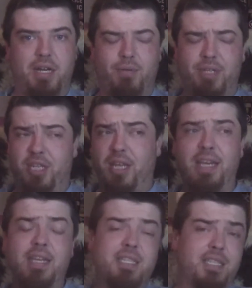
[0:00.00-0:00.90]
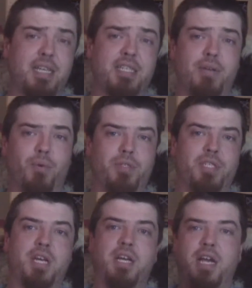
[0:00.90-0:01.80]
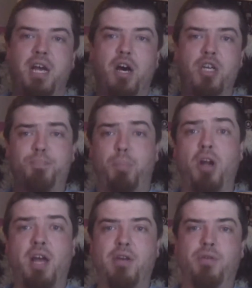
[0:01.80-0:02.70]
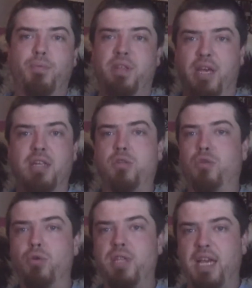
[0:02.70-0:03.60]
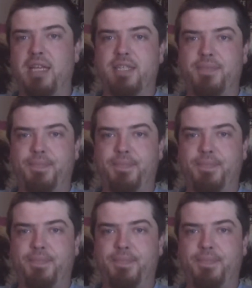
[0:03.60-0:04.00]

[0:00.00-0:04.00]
which I think is 60 watts, has burnt out within 2 days.